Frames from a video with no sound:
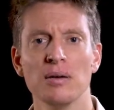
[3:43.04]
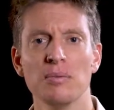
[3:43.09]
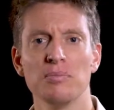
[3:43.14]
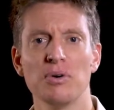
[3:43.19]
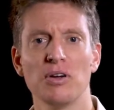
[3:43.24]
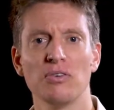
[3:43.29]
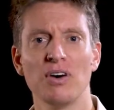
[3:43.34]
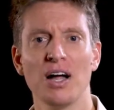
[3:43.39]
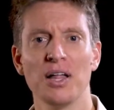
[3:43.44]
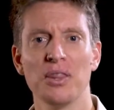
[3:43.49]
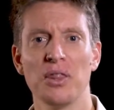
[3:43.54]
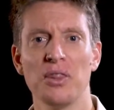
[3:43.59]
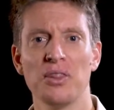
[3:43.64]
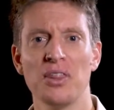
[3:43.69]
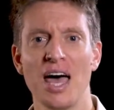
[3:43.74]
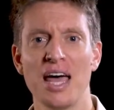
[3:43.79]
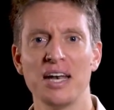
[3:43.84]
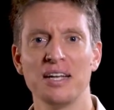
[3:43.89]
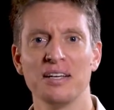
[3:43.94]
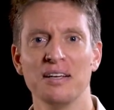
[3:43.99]
but rather
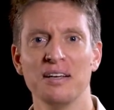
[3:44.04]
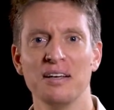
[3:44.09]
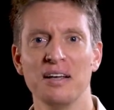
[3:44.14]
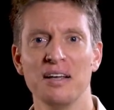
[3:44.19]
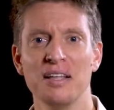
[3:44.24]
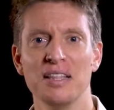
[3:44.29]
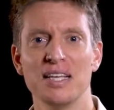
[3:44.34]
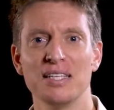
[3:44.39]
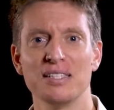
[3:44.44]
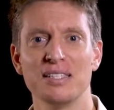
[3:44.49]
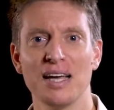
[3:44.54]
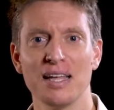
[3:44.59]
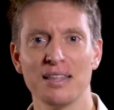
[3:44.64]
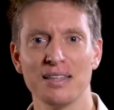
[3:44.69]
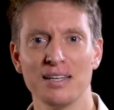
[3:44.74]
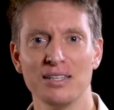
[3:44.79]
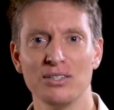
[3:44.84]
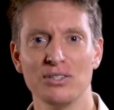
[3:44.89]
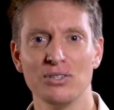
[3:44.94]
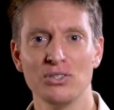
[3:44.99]
that there's
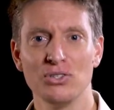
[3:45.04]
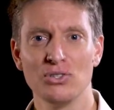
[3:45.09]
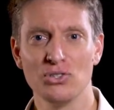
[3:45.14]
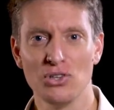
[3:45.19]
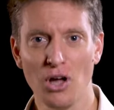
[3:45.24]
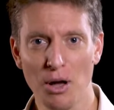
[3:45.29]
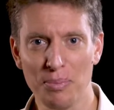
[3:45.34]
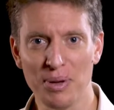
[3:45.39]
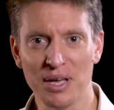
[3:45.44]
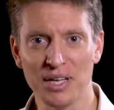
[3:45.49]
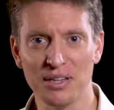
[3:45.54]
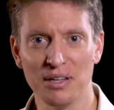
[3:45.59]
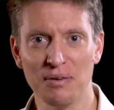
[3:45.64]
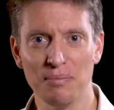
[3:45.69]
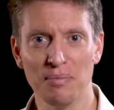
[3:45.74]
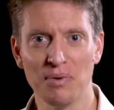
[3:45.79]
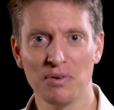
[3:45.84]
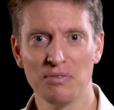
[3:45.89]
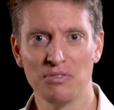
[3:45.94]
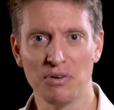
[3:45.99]
nothing stopping them
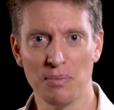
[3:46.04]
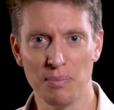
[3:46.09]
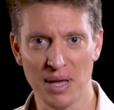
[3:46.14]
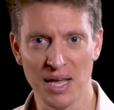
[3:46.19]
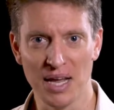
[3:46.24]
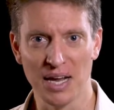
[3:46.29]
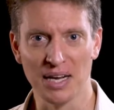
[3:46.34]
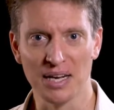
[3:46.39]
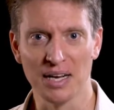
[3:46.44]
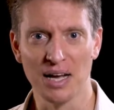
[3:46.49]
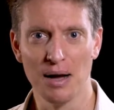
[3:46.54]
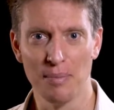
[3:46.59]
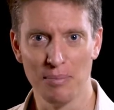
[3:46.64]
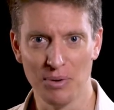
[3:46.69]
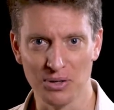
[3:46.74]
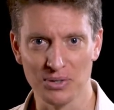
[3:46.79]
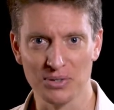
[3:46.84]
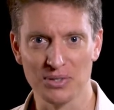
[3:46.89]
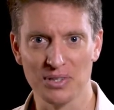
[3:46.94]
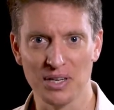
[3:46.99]
from being a
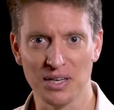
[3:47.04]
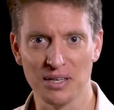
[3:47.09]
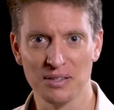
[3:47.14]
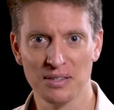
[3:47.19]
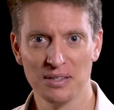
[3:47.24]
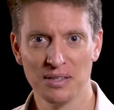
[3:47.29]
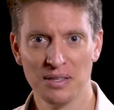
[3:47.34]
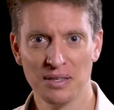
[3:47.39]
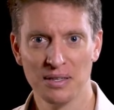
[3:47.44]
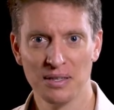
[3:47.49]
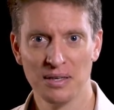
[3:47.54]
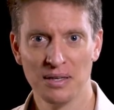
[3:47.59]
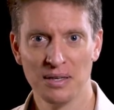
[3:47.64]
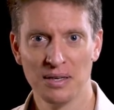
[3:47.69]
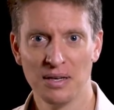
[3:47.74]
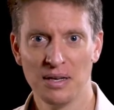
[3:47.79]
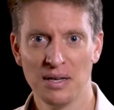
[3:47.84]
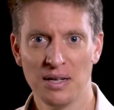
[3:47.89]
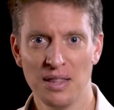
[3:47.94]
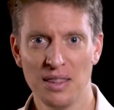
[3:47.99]
monster.
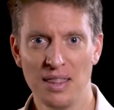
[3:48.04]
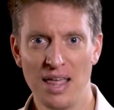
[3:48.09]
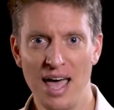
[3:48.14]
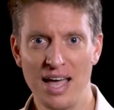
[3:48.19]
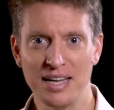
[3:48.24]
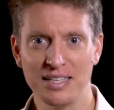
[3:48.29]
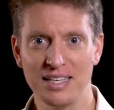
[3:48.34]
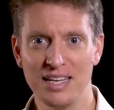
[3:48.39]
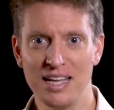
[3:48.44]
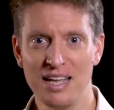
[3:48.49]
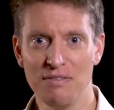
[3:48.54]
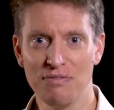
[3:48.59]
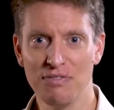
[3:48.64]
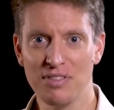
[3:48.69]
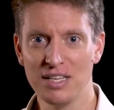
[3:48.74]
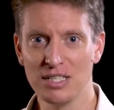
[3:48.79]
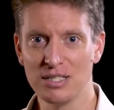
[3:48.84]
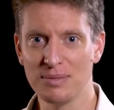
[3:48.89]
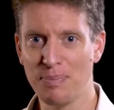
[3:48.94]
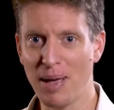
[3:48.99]
That if
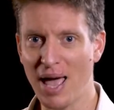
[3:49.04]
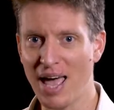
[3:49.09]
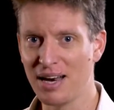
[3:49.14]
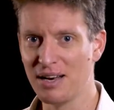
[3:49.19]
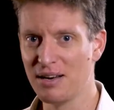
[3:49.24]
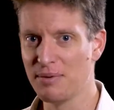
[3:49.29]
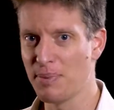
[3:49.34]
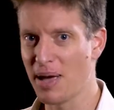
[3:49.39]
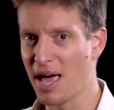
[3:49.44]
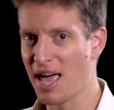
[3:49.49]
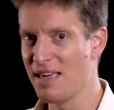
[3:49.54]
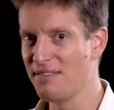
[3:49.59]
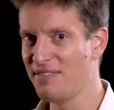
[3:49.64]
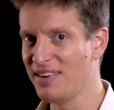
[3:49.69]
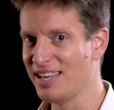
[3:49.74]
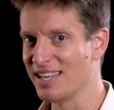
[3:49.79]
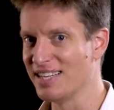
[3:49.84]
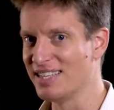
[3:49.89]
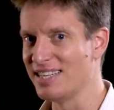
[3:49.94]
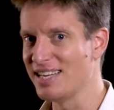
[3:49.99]
this pattern of behavior
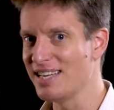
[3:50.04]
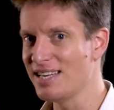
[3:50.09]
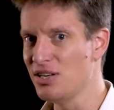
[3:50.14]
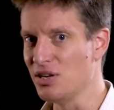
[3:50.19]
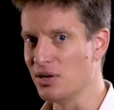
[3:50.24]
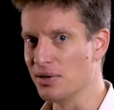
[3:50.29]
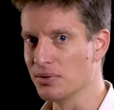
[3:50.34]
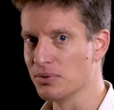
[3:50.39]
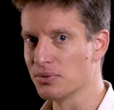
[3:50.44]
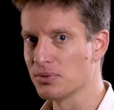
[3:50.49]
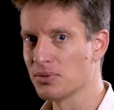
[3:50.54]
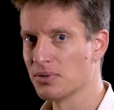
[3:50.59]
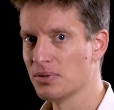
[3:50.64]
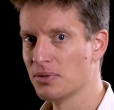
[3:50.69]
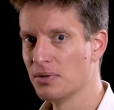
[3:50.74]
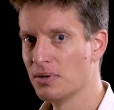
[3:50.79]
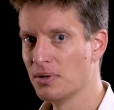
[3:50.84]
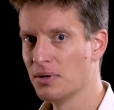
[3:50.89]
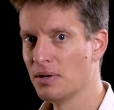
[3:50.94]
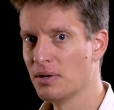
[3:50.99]
continues,
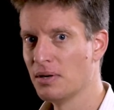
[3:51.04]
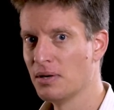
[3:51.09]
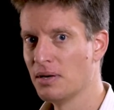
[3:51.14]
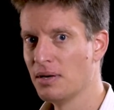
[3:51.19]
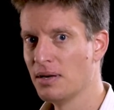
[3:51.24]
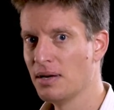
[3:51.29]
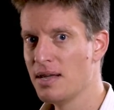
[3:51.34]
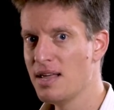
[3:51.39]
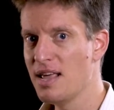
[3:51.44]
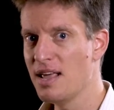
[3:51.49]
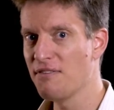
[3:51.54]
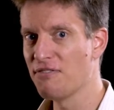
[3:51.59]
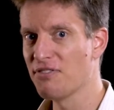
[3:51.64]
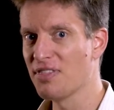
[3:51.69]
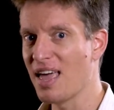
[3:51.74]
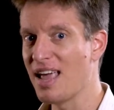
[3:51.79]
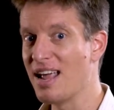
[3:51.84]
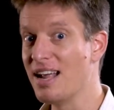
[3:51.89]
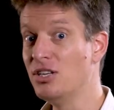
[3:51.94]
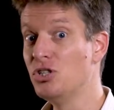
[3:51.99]
if
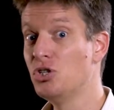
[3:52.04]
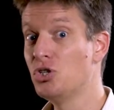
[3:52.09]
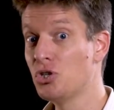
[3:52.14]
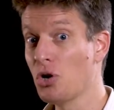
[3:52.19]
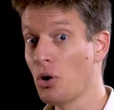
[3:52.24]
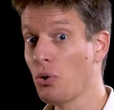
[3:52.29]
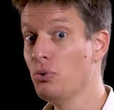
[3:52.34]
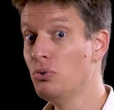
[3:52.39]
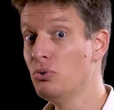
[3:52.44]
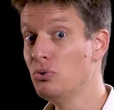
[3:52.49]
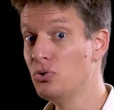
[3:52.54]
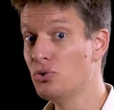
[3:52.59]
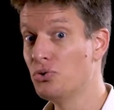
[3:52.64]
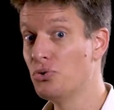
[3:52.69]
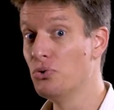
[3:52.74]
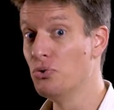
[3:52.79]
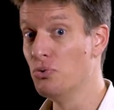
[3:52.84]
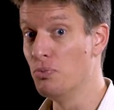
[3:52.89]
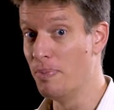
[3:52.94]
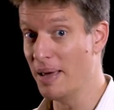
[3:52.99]
they chose
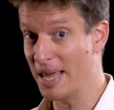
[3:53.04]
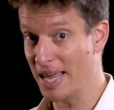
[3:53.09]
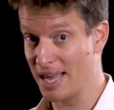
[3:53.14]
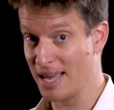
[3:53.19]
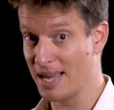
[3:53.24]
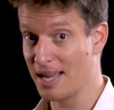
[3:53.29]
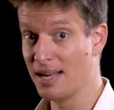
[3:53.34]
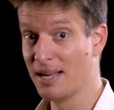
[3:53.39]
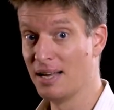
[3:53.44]
to be